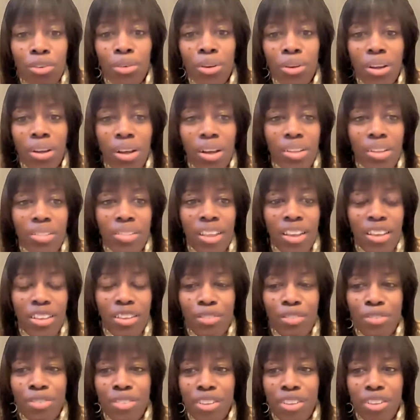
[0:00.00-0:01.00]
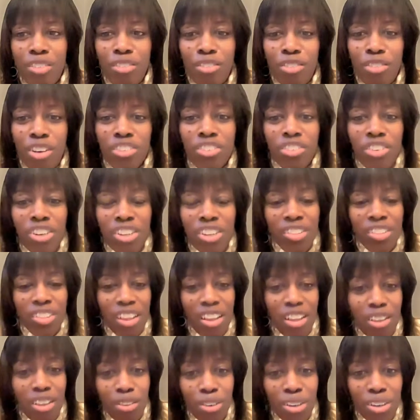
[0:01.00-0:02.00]
So thank you for the introduction,
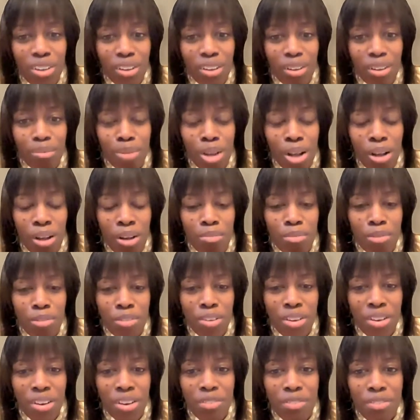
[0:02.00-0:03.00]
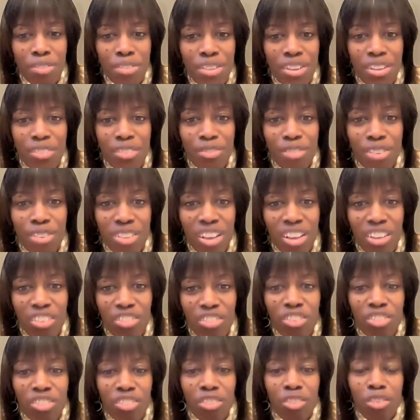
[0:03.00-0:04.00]
and thank you, Marina, for the
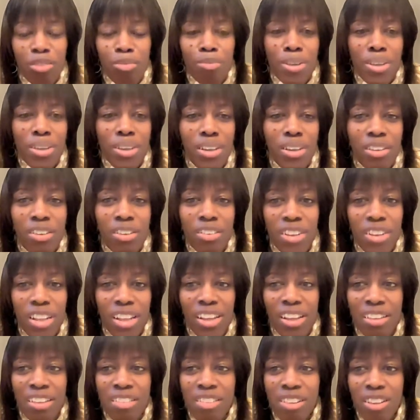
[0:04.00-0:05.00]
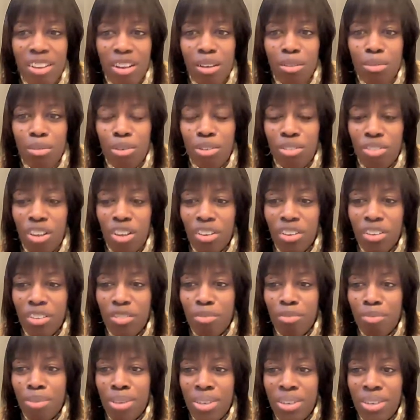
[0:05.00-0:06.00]
invitation to be here. Like I said, I wish I
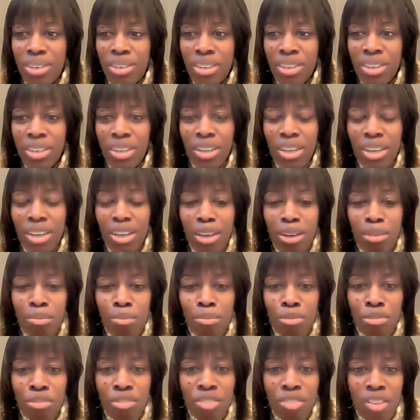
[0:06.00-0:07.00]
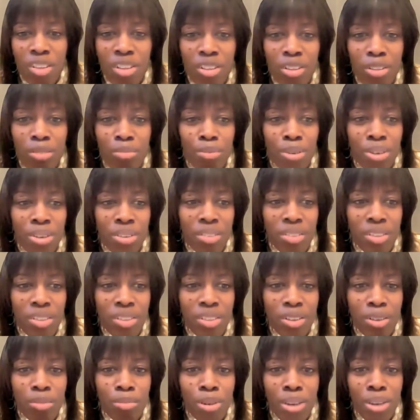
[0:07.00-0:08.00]
could have been in Brazil, but
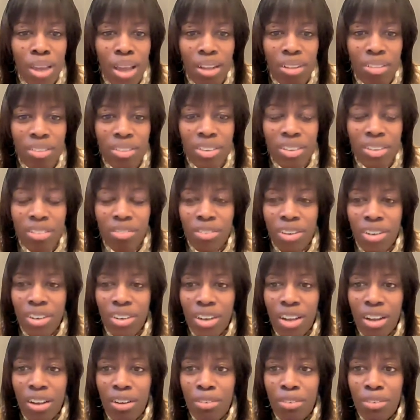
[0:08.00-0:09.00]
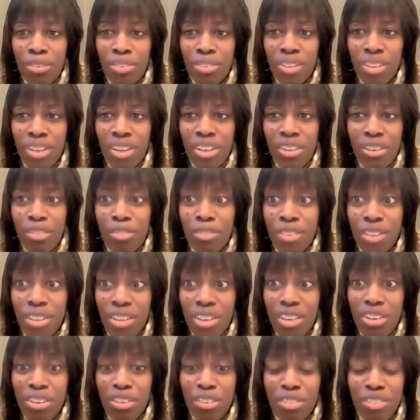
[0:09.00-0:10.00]
it's a little bit hectic right now with the end
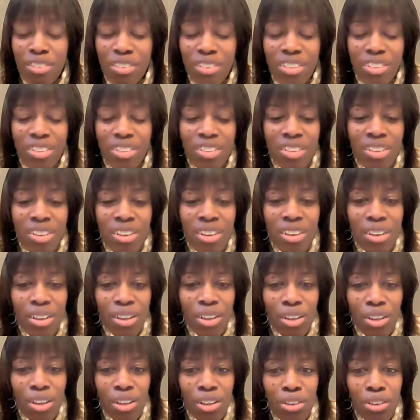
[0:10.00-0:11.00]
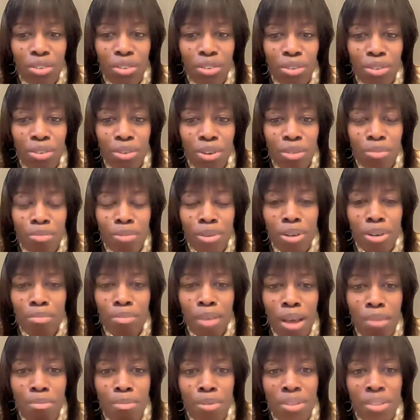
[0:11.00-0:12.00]
of the year in New York,
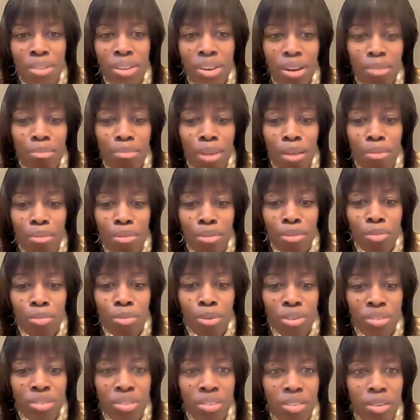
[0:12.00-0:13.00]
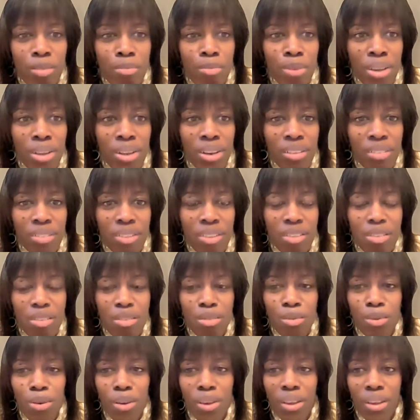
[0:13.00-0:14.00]
but I'm happy that I'm able to participate in
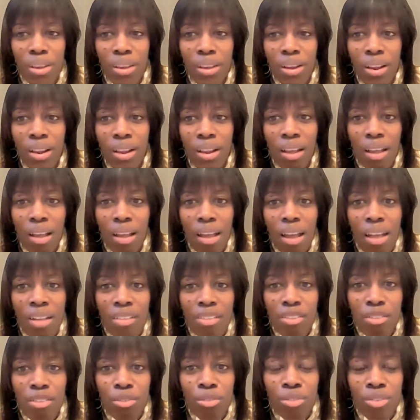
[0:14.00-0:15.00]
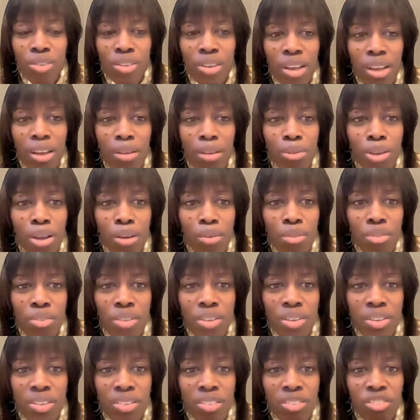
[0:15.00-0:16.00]
this way. And so today what I
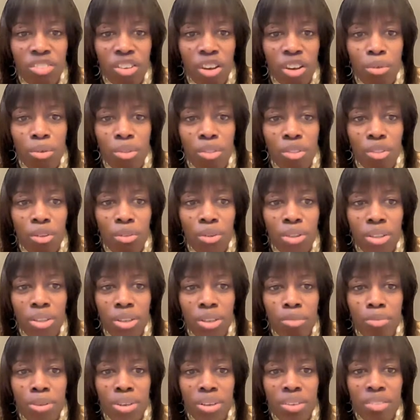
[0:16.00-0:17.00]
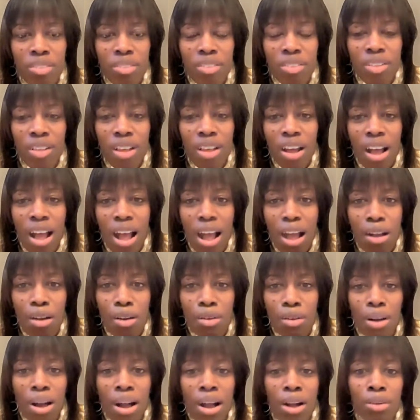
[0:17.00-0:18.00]
was going to share with you a little bit is
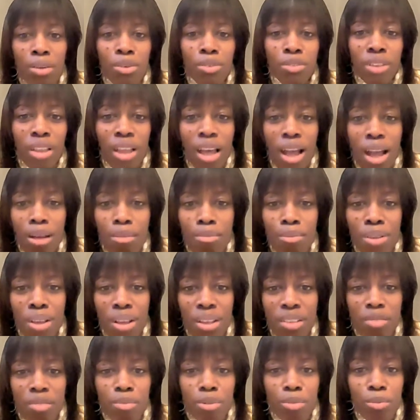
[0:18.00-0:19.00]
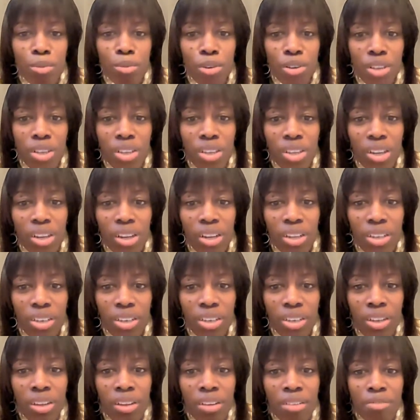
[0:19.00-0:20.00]
how our lab has been working
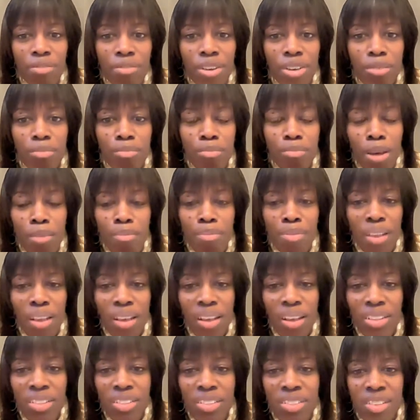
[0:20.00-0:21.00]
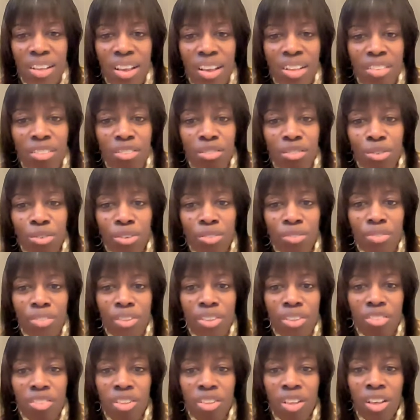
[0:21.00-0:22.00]
on venom peptides and sort
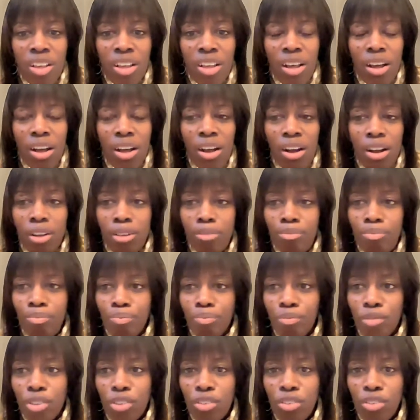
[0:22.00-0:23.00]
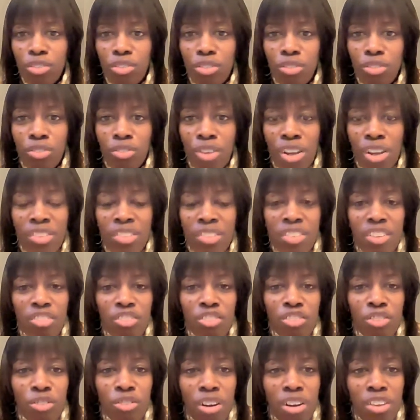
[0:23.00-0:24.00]
of this
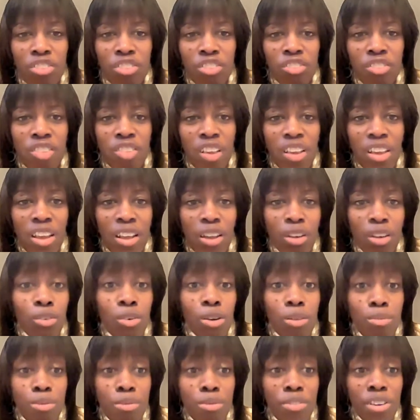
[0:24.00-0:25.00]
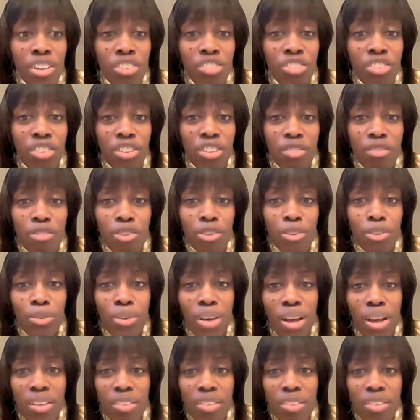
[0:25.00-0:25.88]
transition, or I should say incorporation of